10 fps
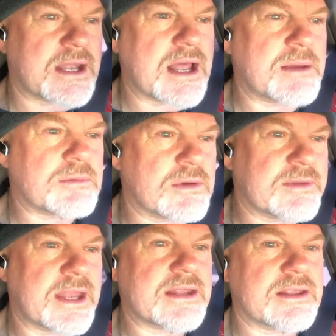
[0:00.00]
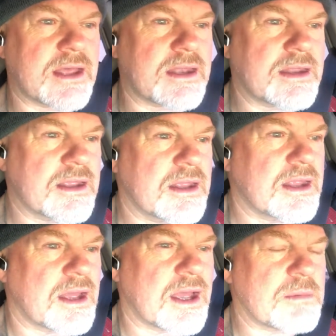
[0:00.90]
and I will get it done.
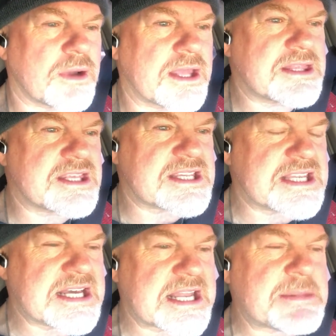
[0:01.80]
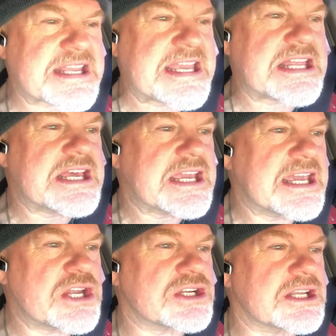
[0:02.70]
I will get this done. I'm going to
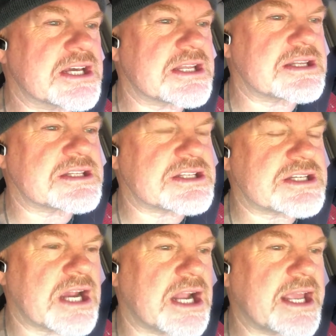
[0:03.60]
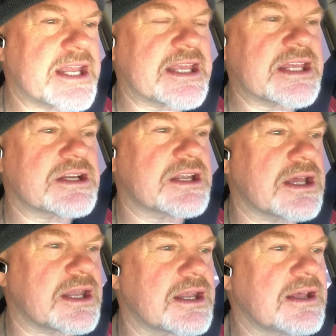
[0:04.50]
get her done, Charity. Going to get her
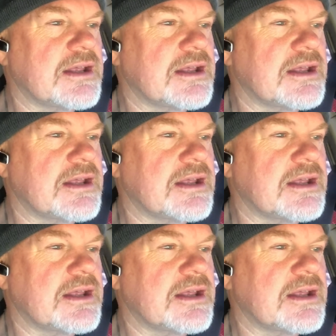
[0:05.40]
done.